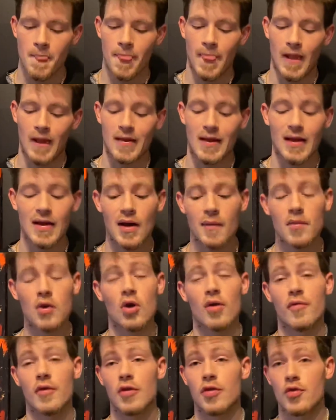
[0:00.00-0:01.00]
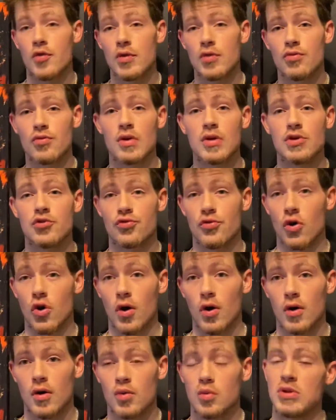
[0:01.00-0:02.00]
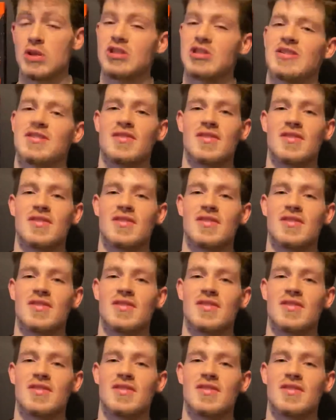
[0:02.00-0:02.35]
They're coming off a 3-3 draw, which,